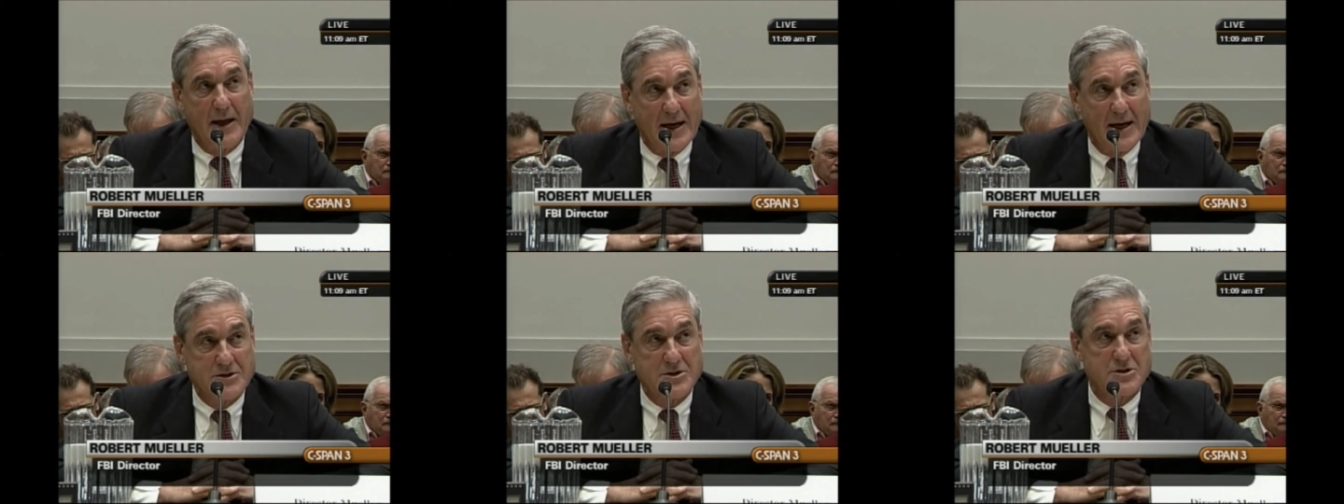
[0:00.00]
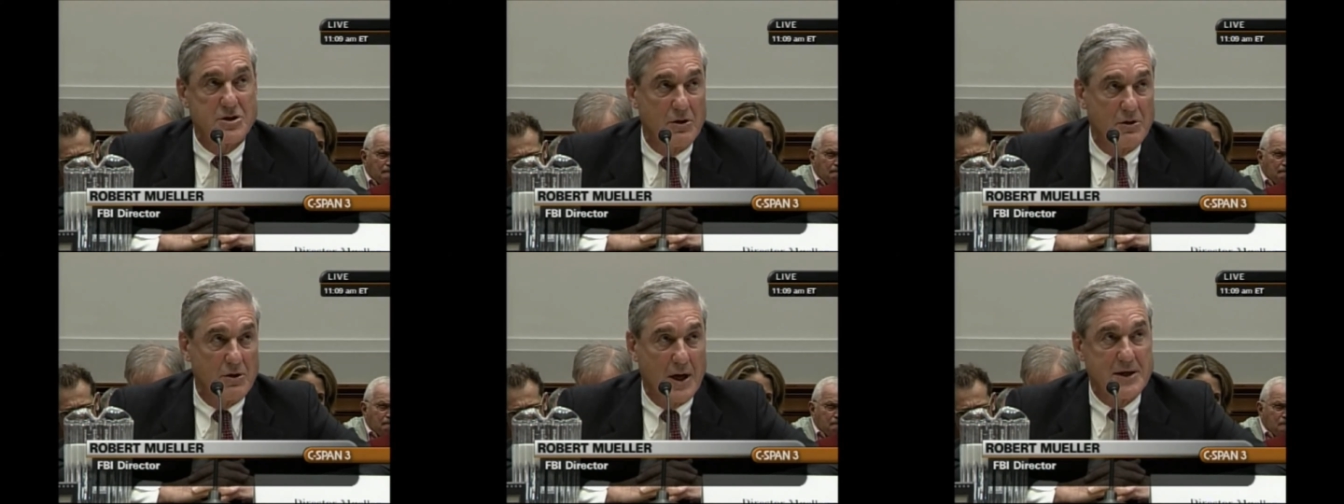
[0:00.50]
access or
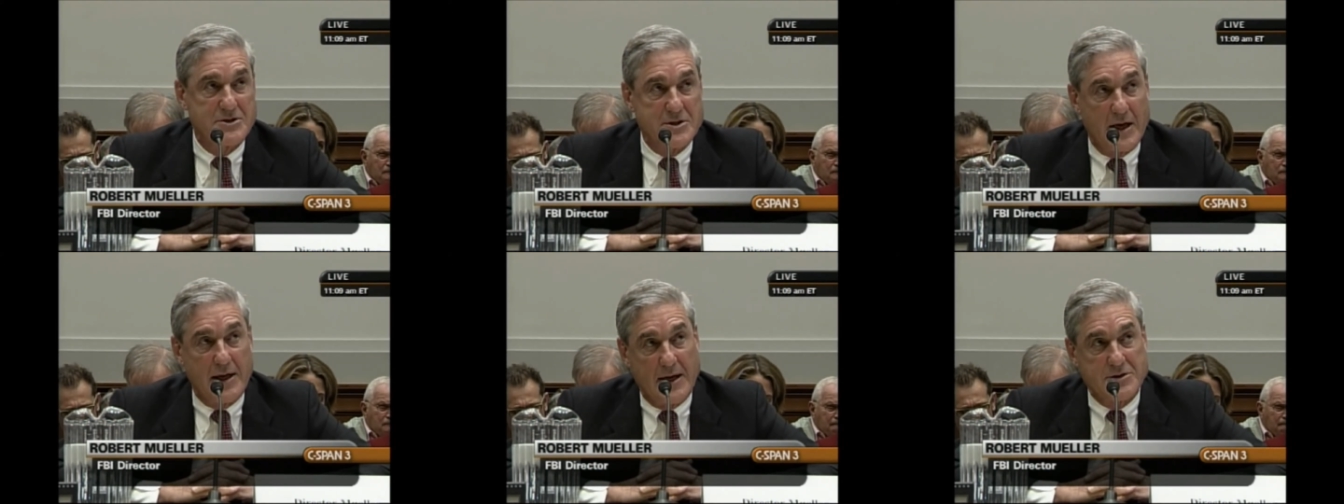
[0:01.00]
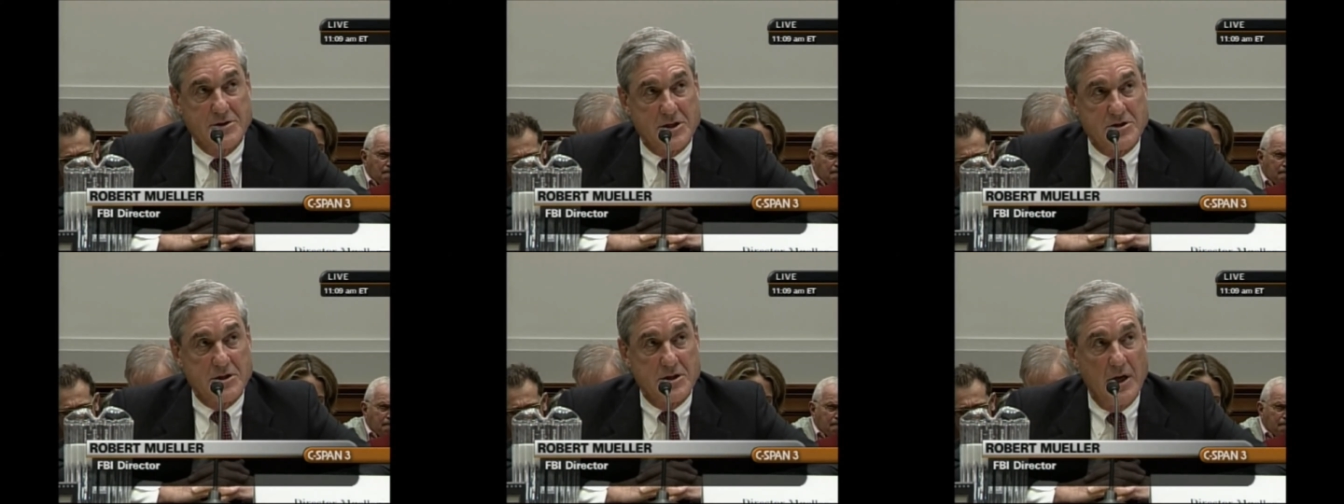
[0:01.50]
utilized that
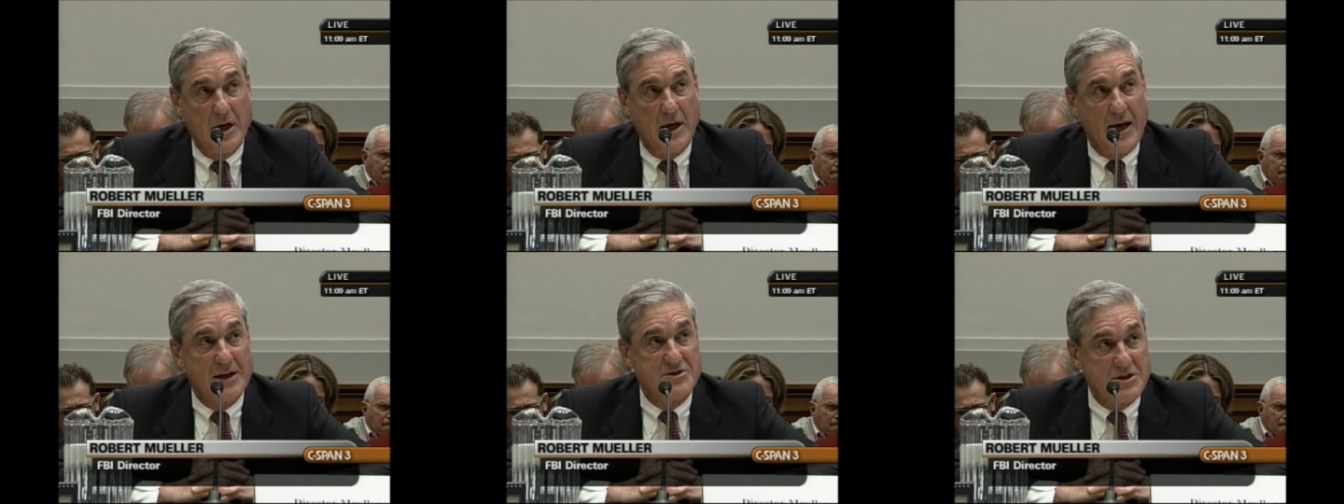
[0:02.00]
access as a